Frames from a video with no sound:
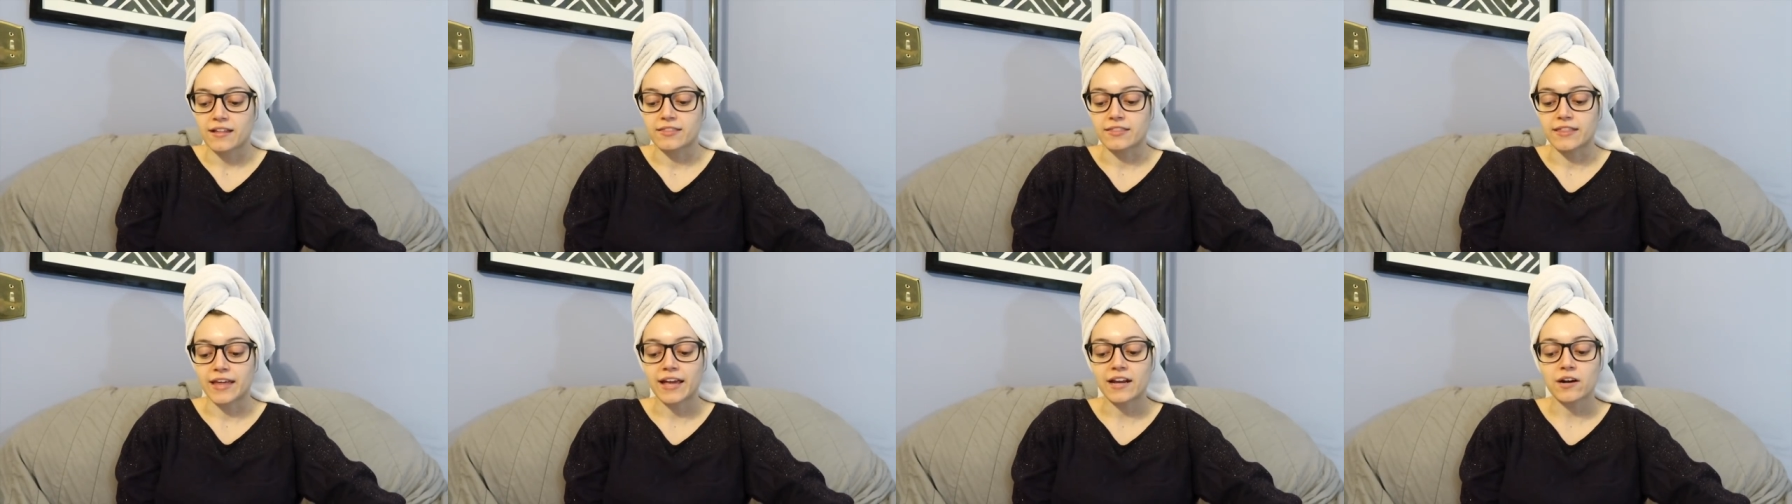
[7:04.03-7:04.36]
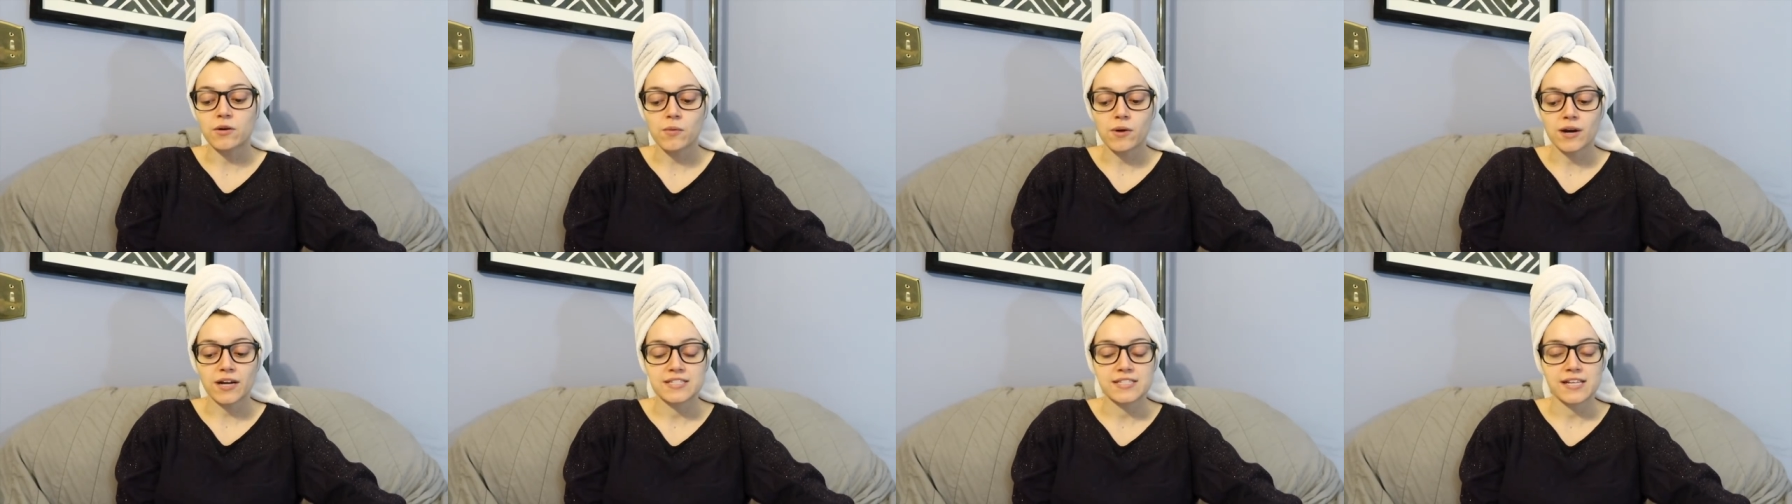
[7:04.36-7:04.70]
They
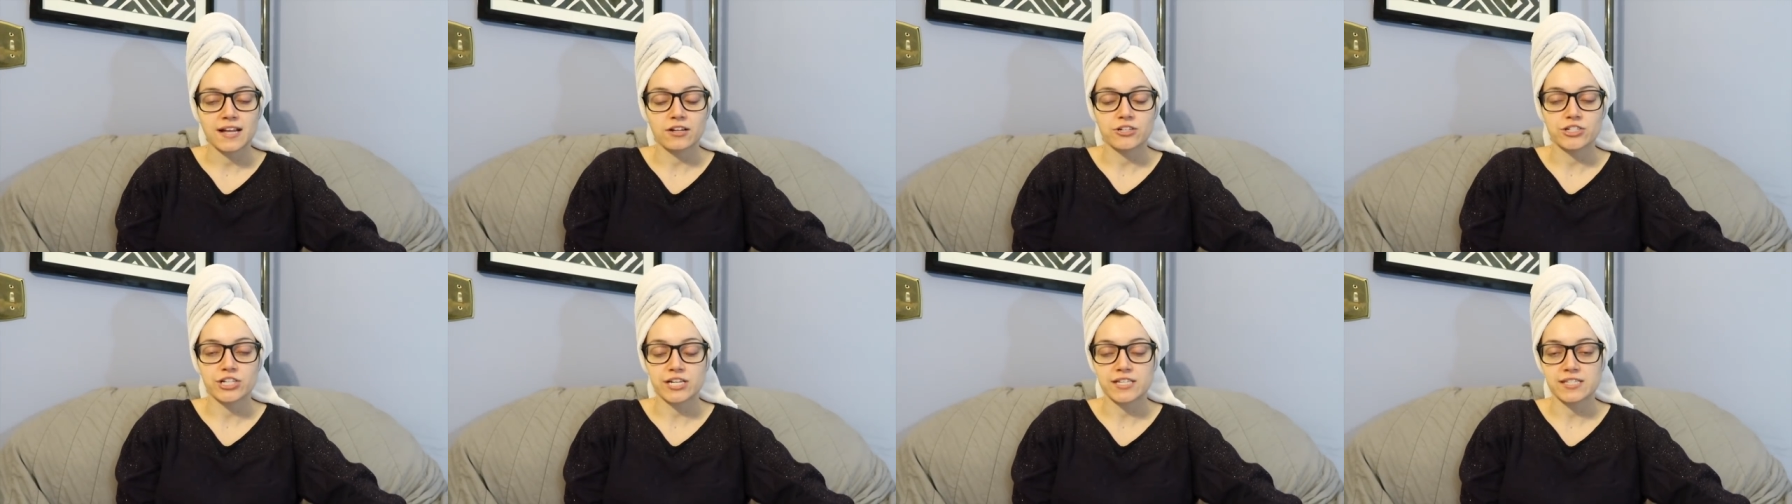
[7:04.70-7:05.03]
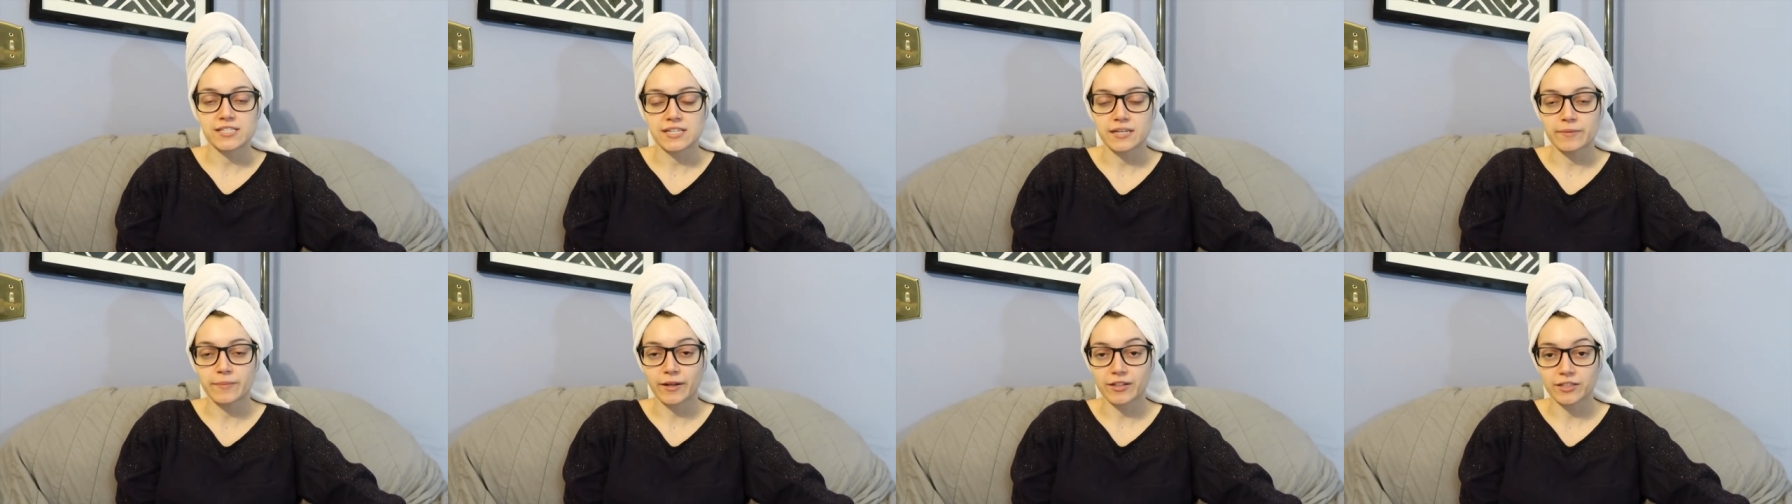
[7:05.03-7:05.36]
don't want to tell
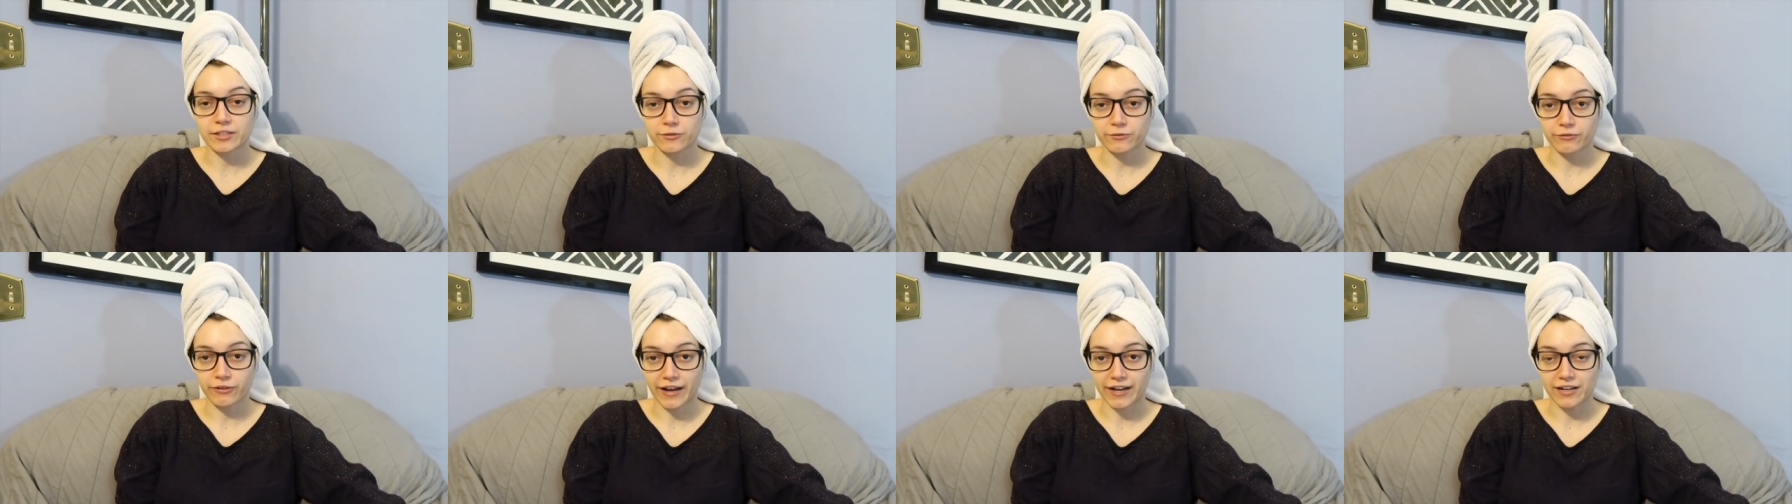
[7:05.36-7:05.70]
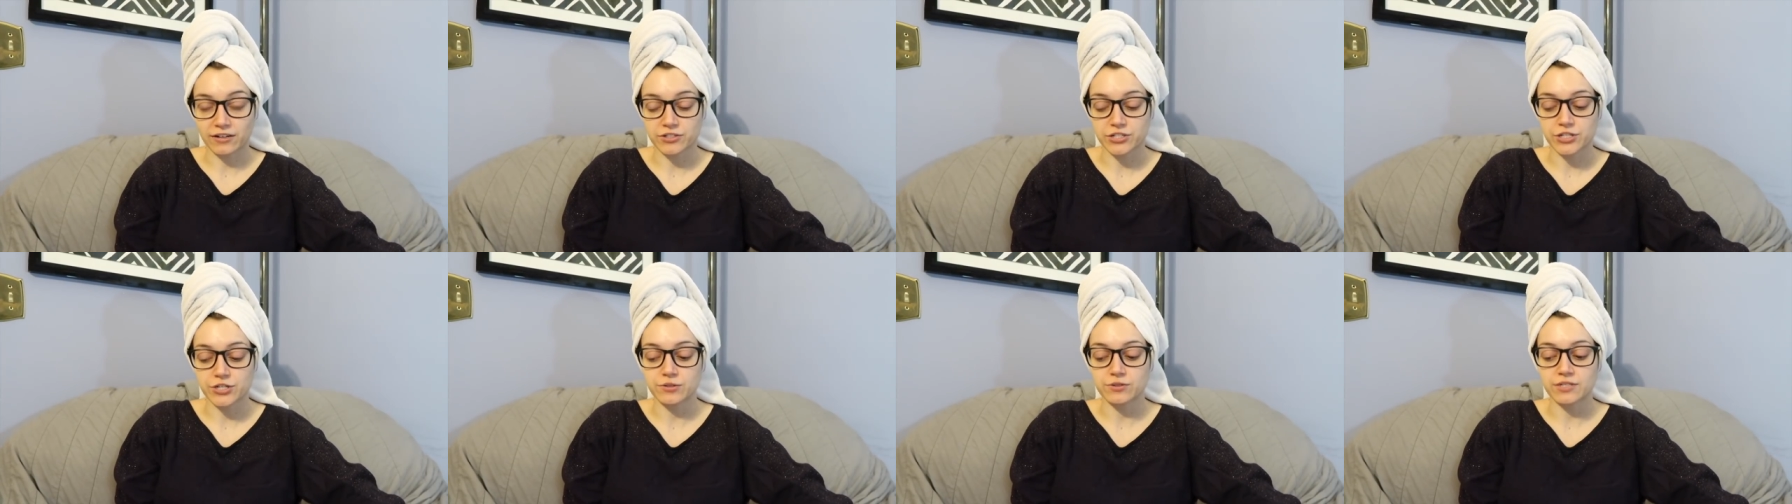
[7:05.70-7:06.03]
JC about their
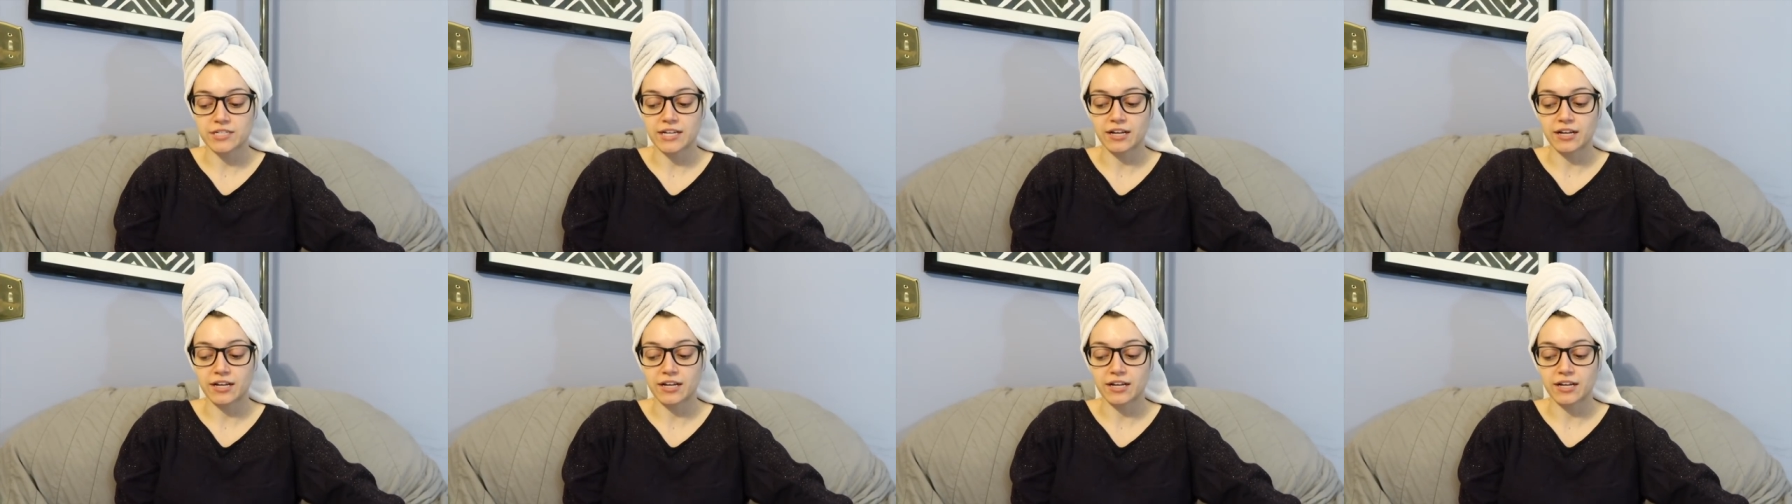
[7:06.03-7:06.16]
final two